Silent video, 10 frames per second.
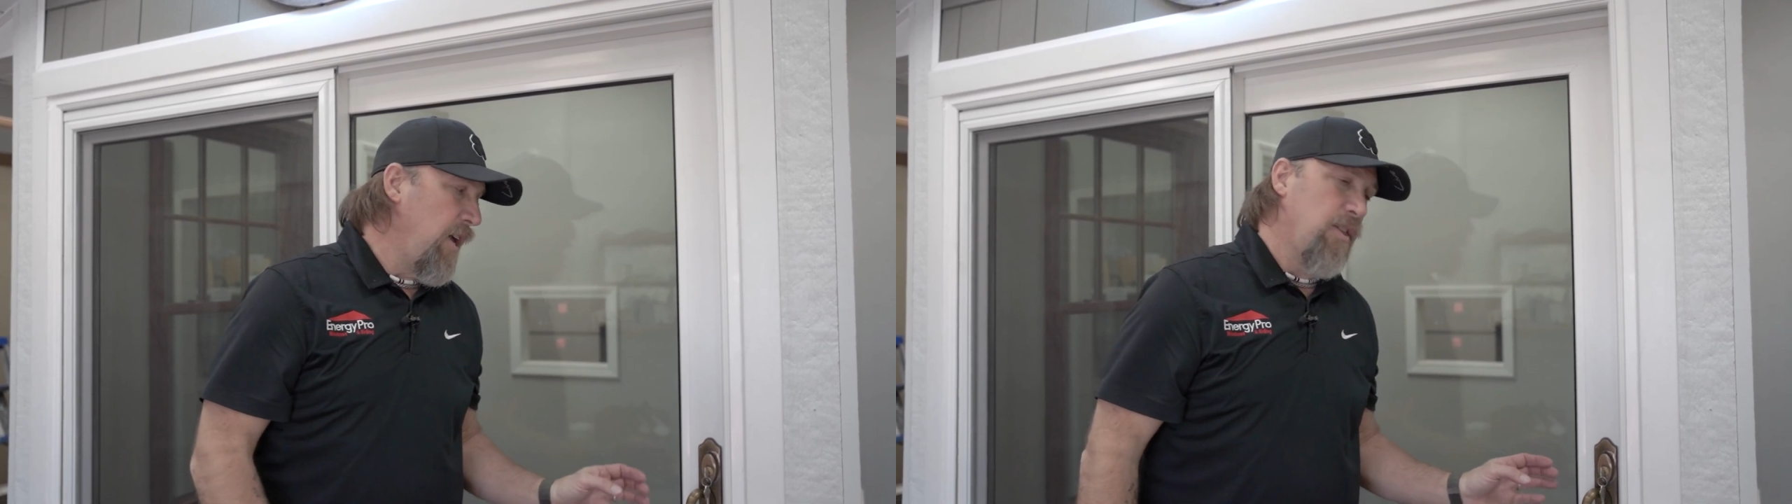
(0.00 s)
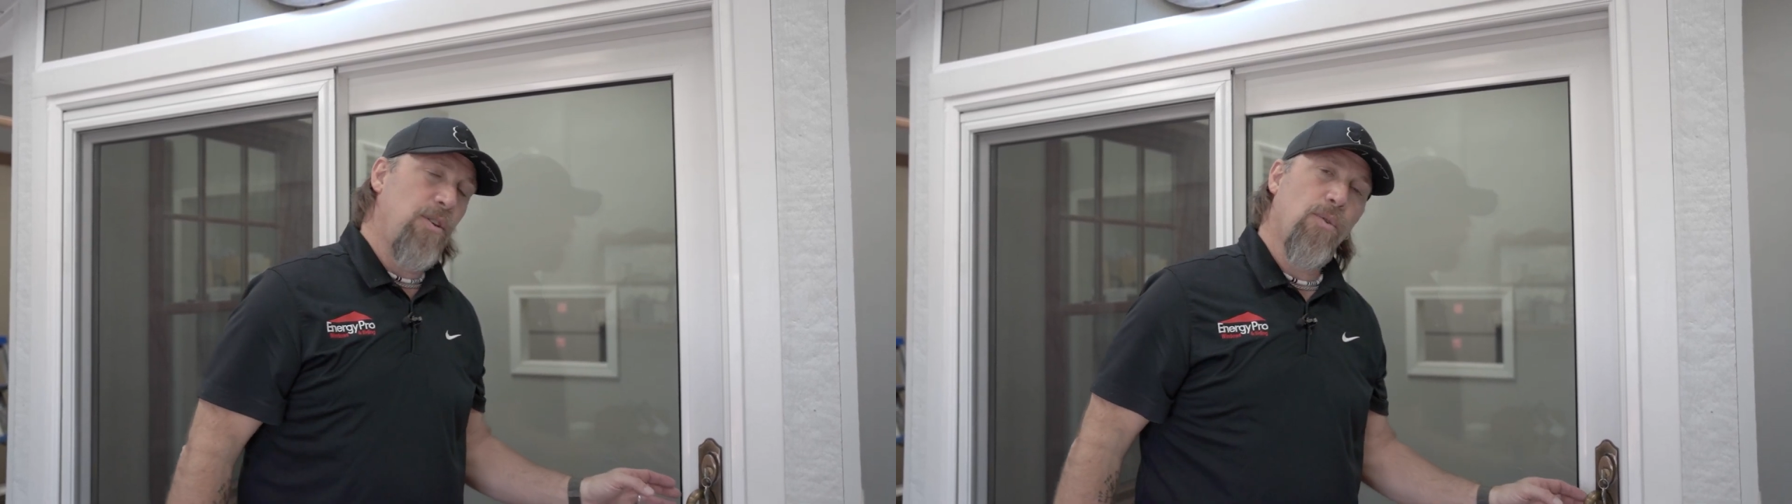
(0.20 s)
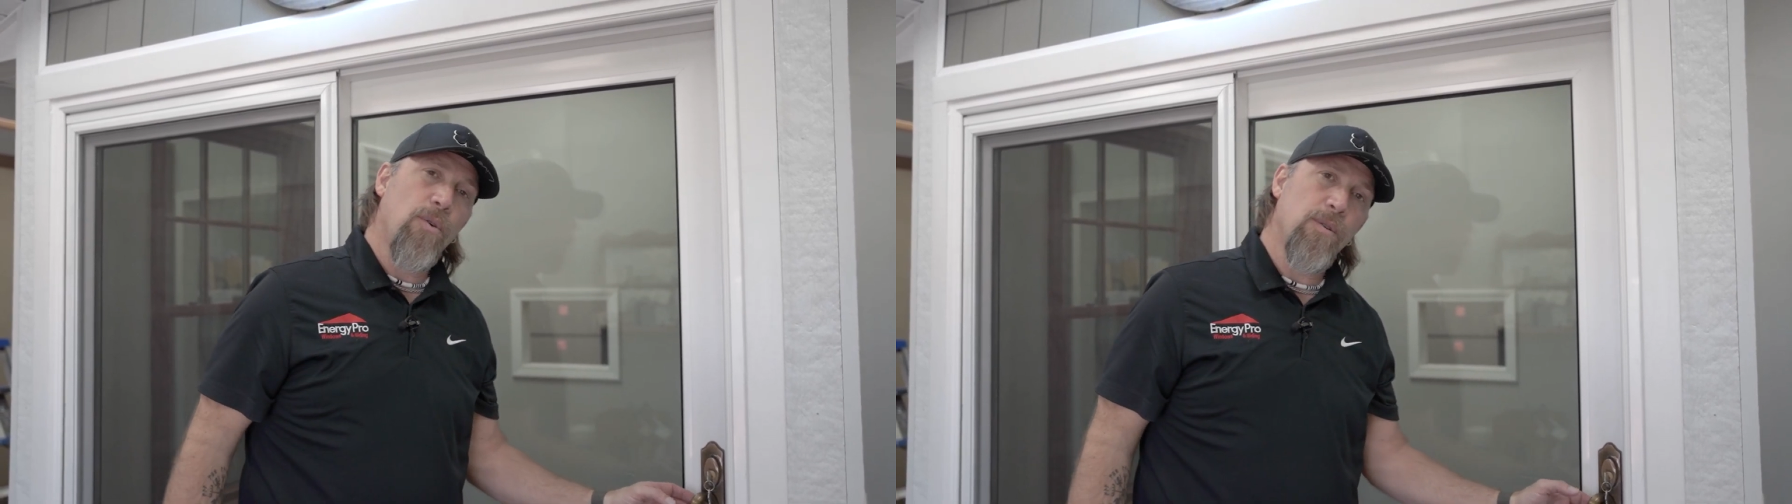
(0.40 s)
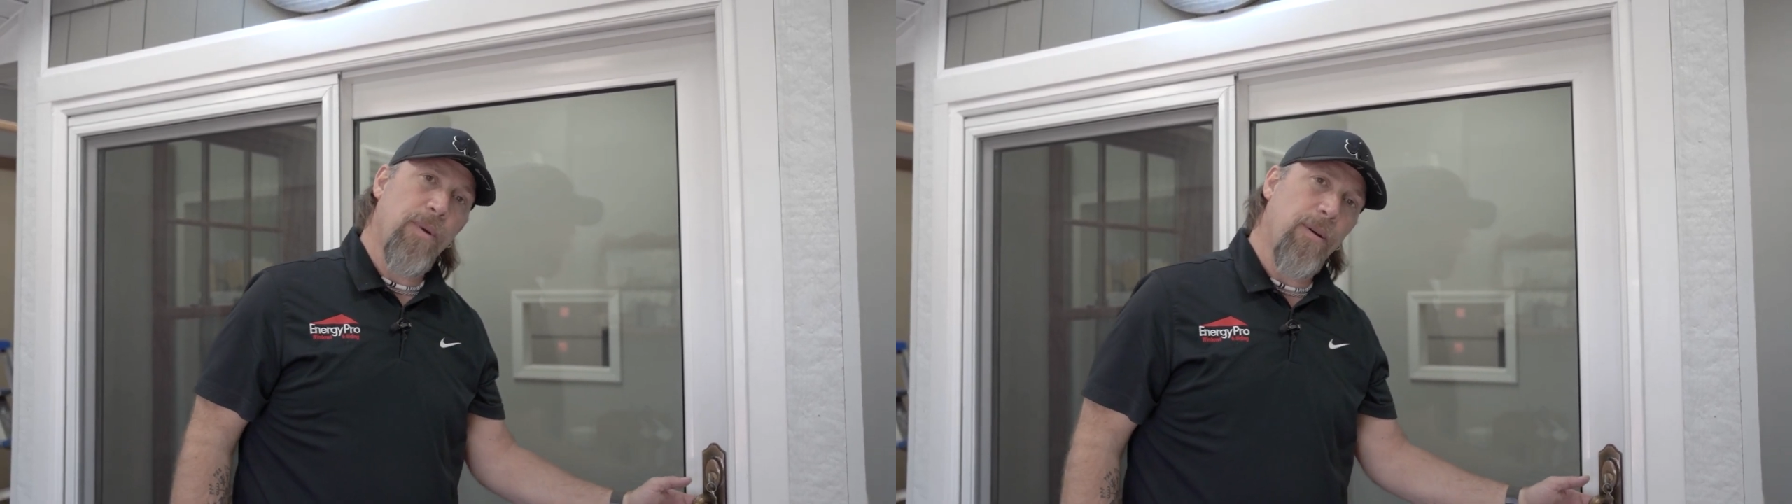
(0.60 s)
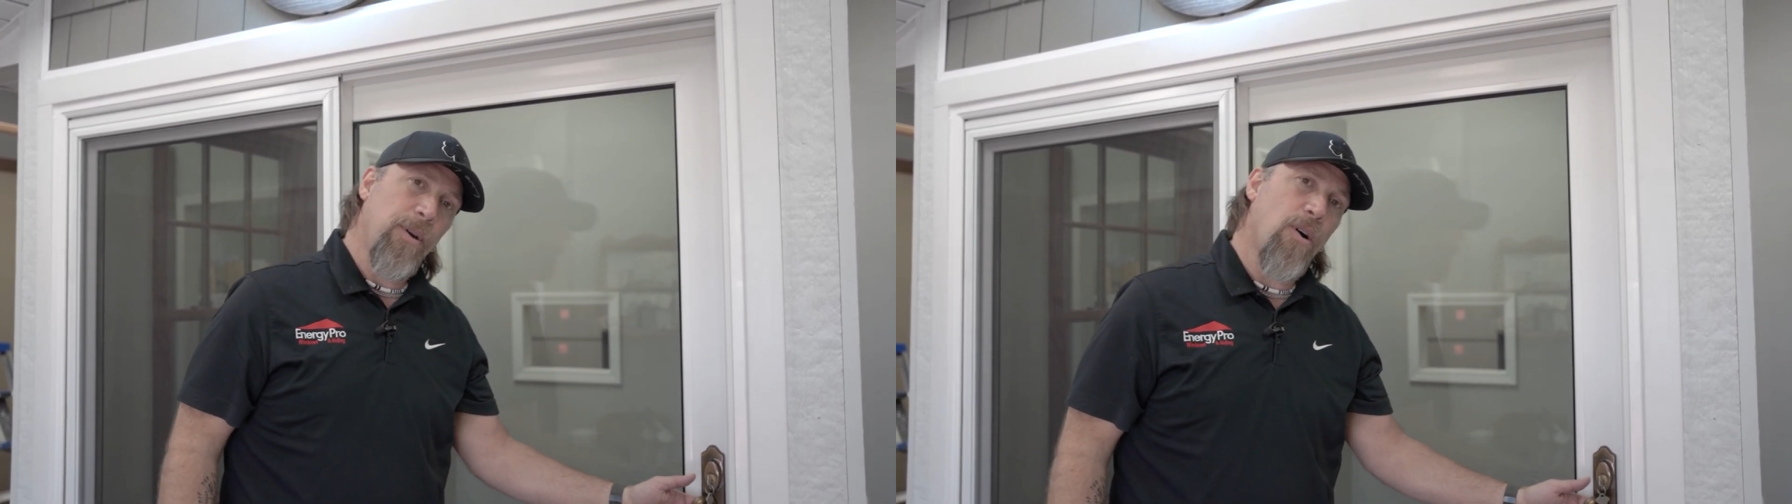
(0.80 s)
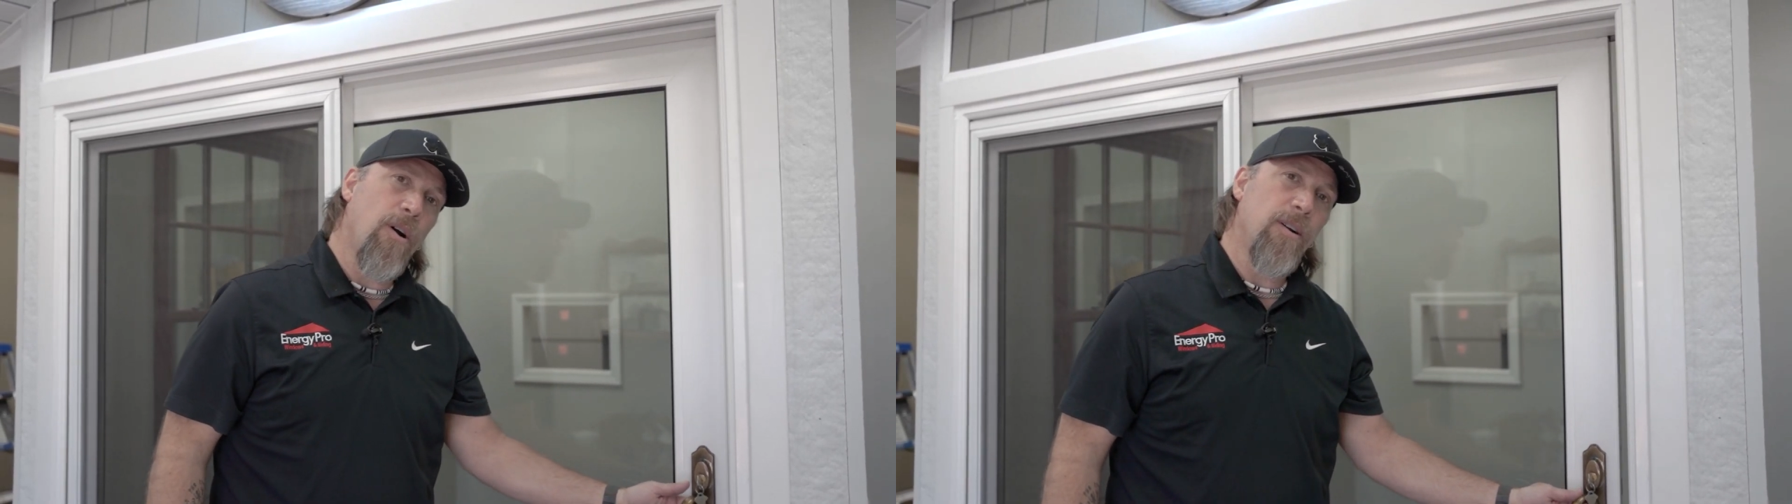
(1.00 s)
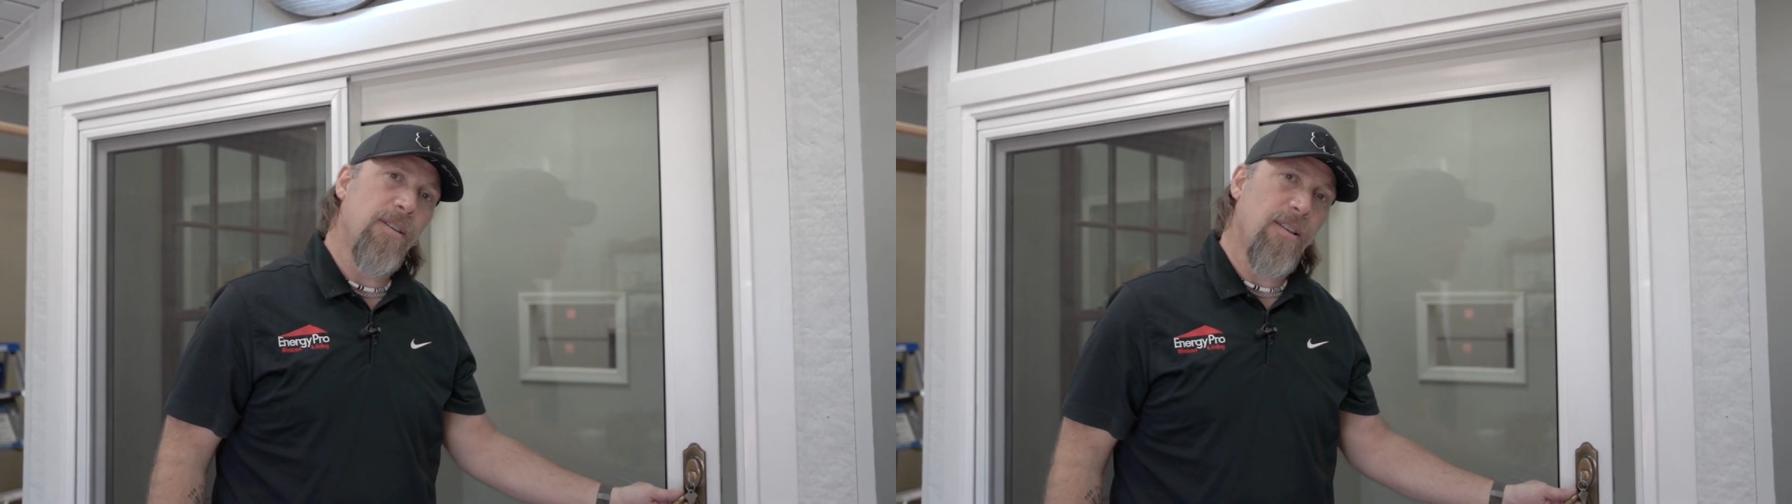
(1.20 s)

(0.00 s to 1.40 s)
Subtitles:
the door is becoming hard to